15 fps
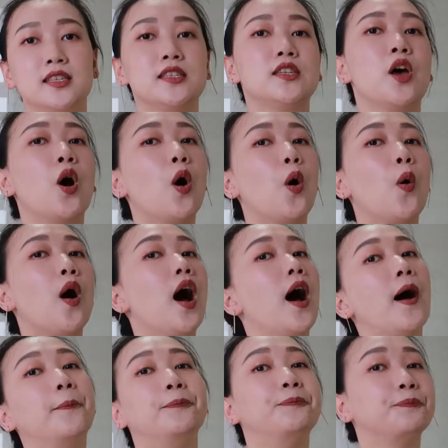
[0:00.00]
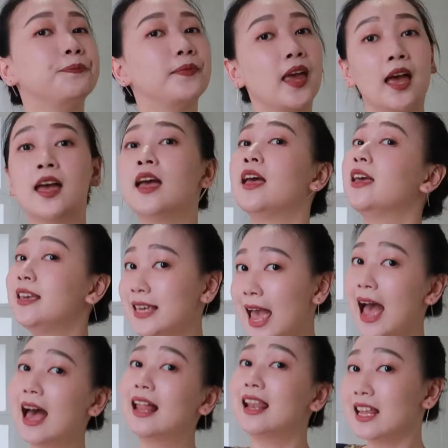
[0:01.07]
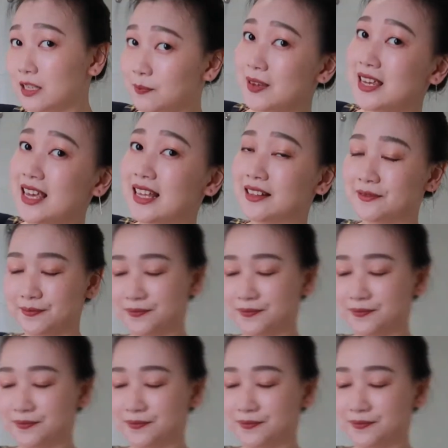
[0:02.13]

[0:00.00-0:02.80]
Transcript: so yeah, let's begin.